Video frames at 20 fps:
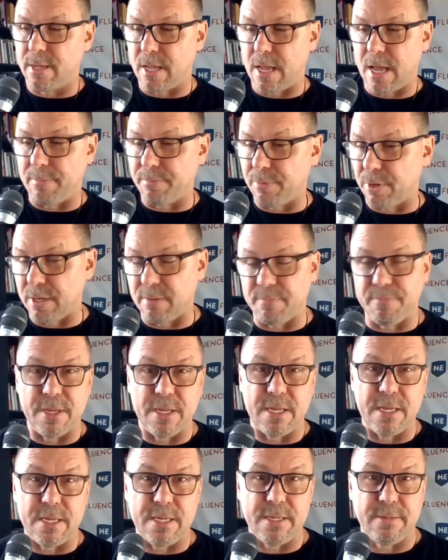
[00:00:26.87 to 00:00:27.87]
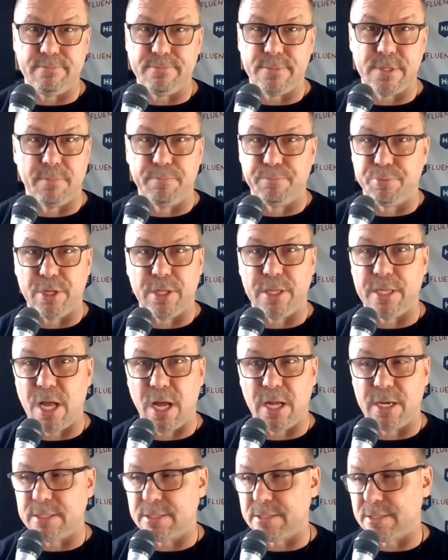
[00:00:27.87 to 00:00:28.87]
I'm going to be completely
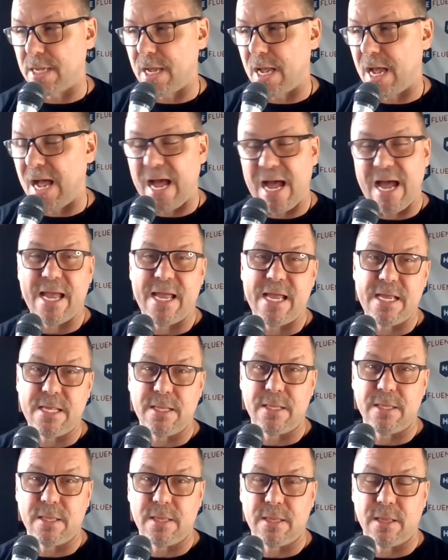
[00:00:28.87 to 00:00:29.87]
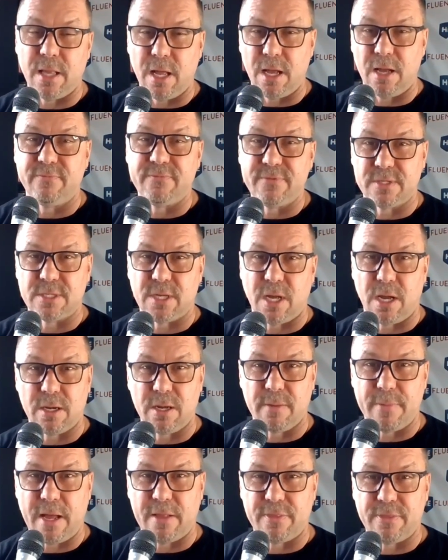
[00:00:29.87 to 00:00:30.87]
honest. I love to
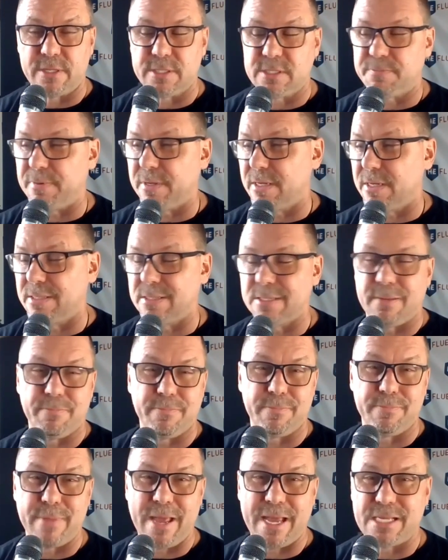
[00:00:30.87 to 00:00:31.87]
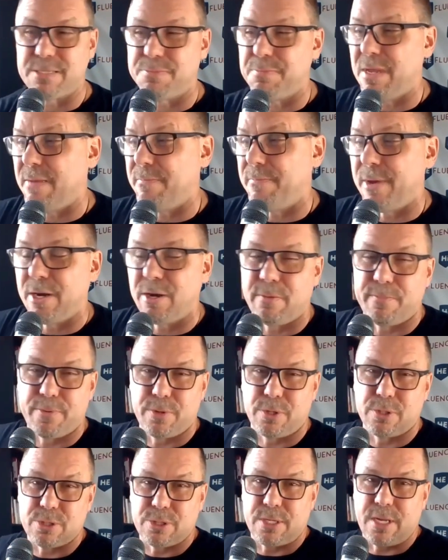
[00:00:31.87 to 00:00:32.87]
talk about this because it makes me a better
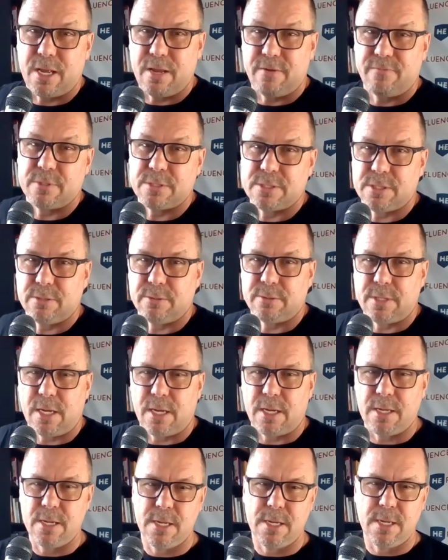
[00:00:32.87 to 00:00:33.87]
person every single day.